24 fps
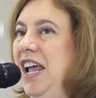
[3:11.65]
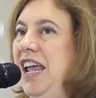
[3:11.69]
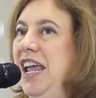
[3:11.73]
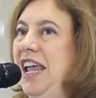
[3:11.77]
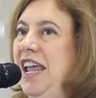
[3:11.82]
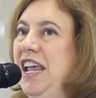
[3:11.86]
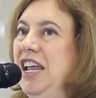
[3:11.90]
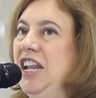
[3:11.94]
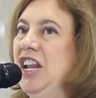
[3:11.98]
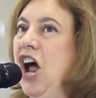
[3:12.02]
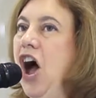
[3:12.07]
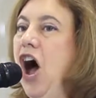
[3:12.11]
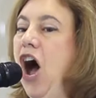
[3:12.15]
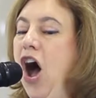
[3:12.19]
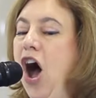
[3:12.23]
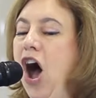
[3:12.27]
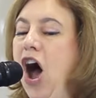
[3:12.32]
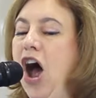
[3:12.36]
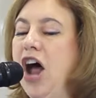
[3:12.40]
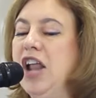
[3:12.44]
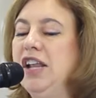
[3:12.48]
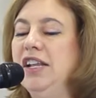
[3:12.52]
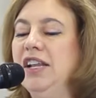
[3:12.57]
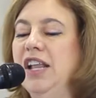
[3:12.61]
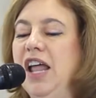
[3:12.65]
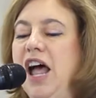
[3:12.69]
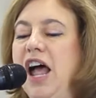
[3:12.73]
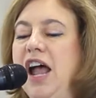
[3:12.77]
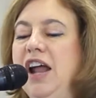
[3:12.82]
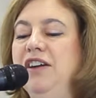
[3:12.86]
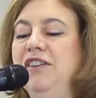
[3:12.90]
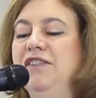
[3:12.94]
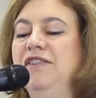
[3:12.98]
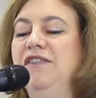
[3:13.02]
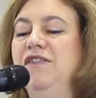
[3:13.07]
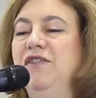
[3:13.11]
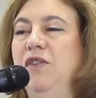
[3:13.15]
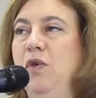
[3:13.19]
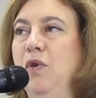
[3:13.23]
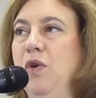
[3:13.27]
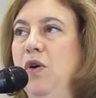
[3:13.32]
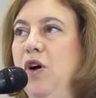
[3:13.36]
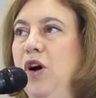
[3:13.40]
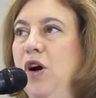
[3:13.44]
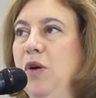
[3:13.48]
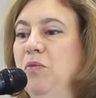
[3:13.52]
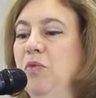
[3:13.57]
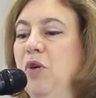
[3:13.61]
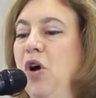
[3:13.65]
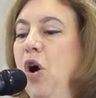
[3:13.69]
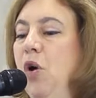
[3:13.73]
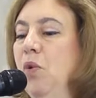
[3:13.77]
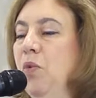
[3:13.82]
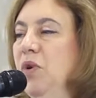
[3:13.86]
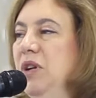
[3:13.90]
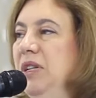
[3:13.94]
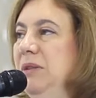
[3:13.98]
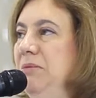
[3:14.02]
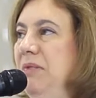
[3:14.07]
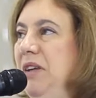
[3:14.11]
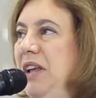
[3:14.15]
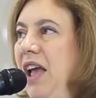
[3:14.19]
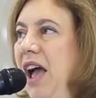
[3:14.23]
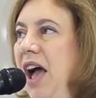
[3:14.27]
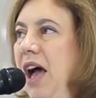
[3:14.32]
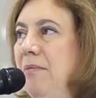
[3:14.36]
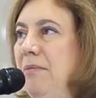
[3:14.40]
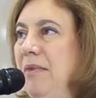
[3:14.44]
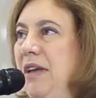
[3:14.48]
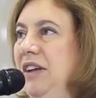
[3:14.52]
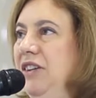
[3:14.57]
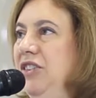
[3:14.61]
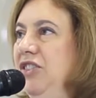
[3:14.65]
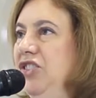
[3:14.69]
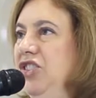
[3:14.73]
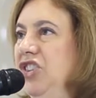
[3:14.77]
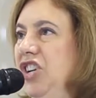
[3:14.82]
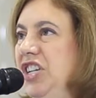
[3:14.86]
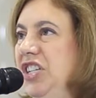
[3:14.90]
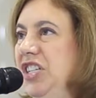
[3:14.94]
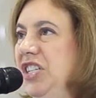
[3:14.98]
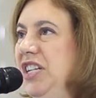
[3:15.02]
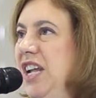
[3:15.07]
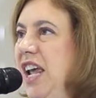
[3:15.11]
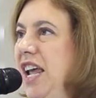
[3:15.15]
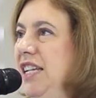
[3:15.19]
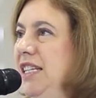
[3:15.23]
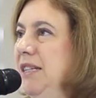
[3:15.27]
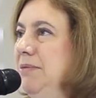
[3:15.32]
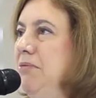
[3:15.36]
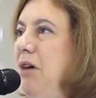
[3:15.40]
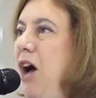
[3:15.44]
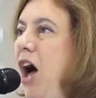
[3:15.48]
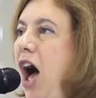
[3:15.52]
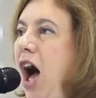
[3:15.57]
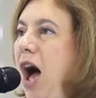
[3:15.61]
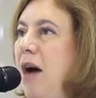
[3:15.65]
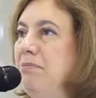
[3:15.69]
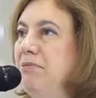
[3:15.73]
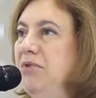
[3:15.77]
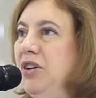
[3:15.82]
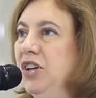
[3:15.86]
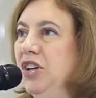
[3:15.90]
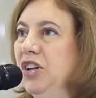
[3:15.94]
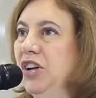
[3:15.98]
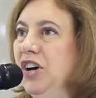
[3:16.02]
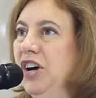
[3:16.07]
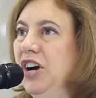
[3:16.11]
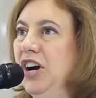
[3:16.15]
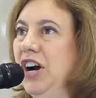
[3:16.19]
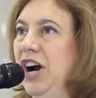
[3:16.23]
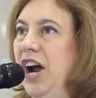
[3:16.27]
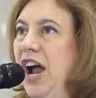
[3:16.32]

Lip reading: in online form was becoming just as popular